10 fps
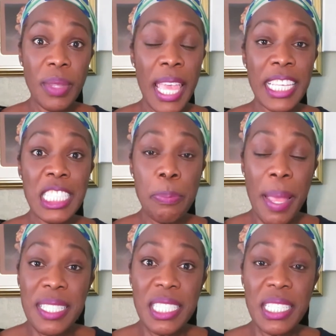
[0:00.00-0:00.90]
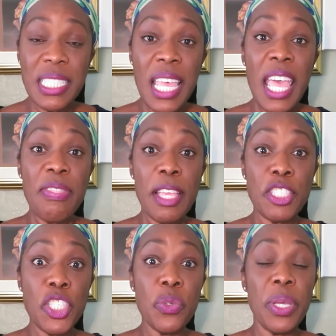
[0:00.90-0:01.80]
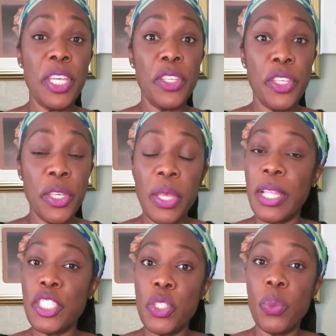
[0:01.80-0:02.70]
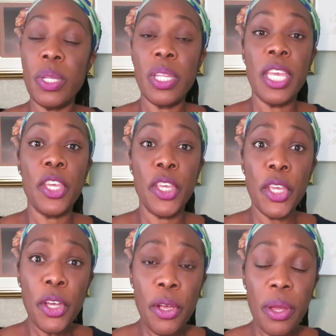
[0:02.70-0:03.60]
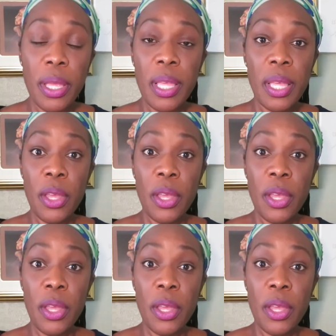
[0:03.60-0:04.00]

expenses that you will incur,